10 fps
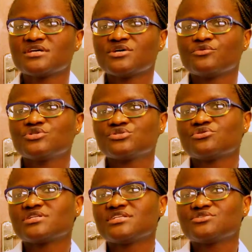which will not
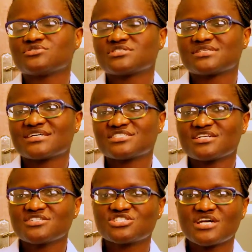lead to such a
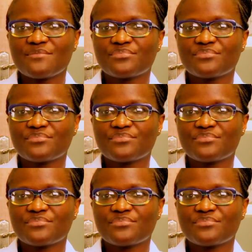sharp